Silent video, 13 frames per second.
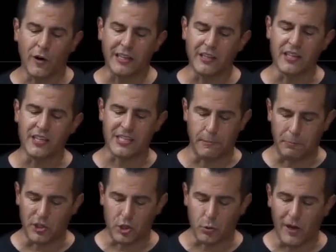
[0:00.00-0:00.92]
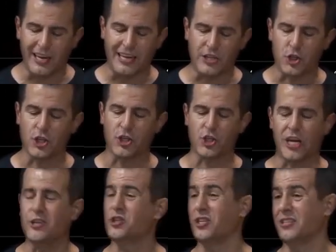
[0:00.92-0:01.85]
Frankly, frankly, the simplest way is just
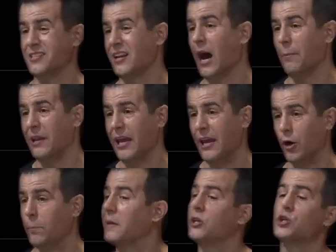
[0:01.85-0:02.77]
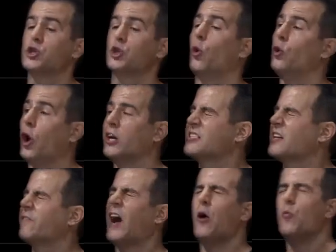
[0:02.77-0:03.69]
change the denominator. Because so long as
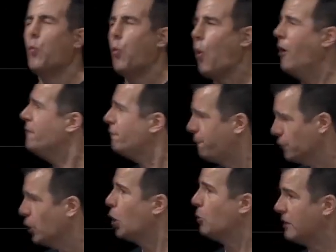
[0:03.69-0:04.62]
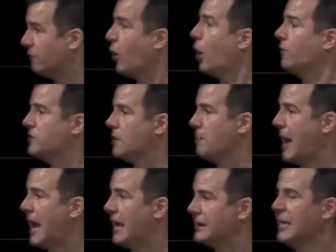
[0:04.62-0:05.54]
I've got one float involved in the
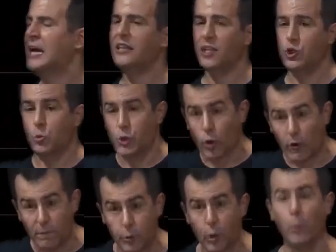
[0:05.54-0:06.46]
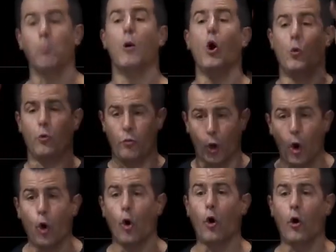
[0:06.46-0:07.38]
math, this will sort of promote the
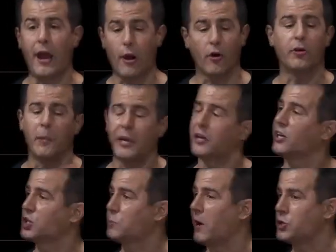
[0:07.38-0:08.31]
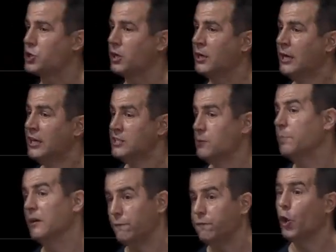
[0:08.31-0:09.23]
whole arithmetic expression to
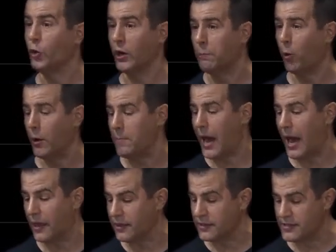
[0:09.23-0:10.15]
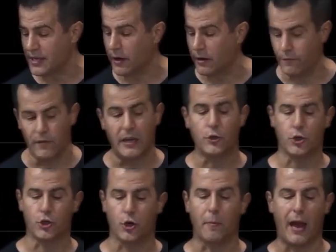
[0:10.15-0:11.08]
being floating point math instead of
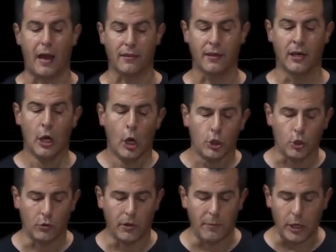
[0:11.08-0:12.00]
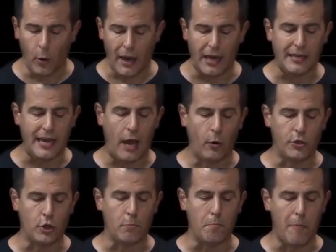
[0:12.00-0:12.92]
integer math. So let me go ahead now
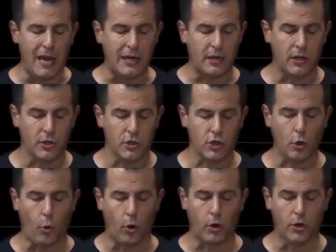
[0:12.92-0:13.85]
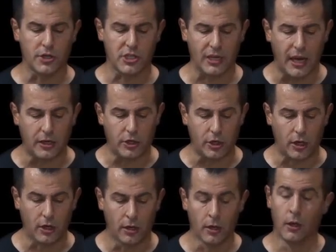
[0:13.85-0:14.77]
and do make scores,
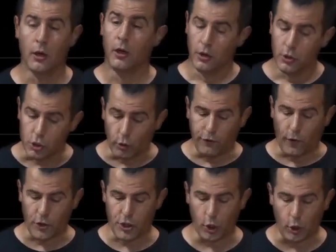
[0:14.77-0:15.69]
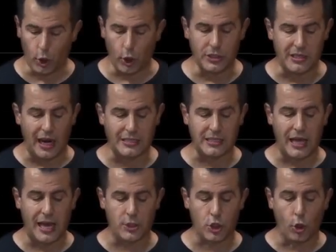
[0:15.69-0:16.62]
enter. So far, so good, dot
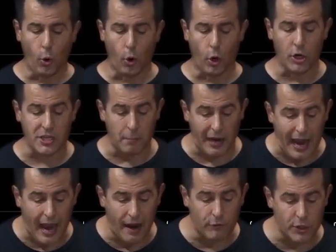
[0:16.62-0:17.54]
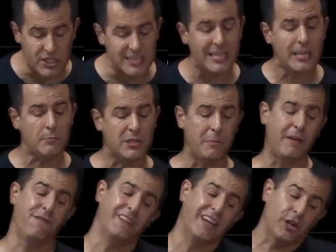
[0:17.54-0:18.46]
slash scores. And my average seems to
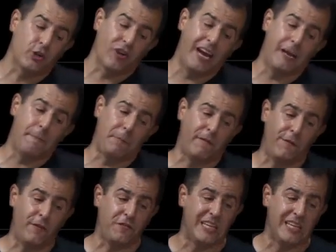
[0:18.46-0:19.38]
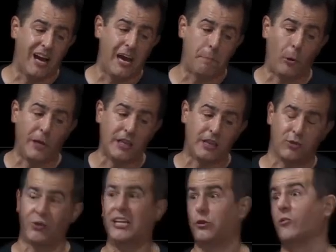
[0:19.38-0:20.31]
be not great, but
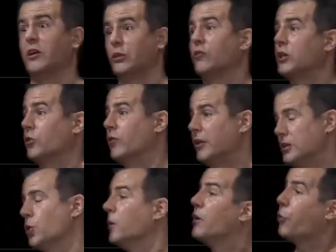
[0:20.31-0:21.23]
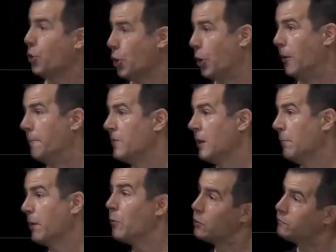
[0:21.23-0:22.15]
59.3333. So in the third.
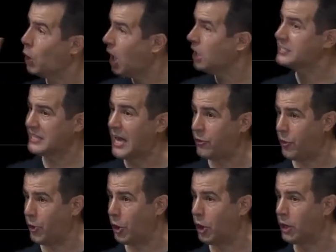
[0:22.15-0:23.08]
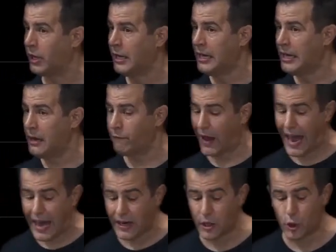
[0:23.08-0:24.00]
But I would have lost that third if I
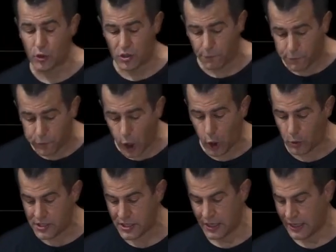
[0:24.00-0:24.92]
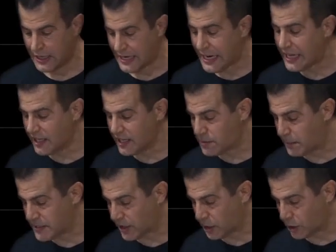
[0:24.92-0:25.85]
hadn't used a float in this
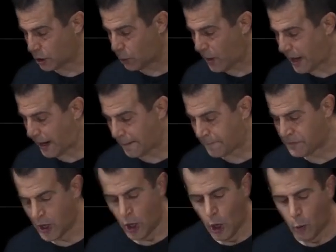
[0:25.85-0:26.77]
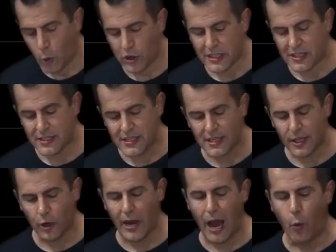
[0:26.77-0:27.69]
particular way. Well, let's
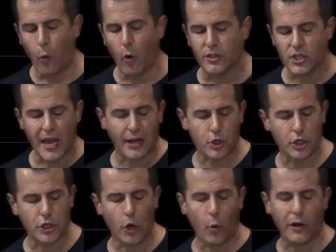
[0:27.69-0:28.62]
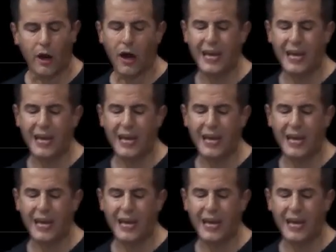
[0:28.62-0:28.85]
consider now what's actually going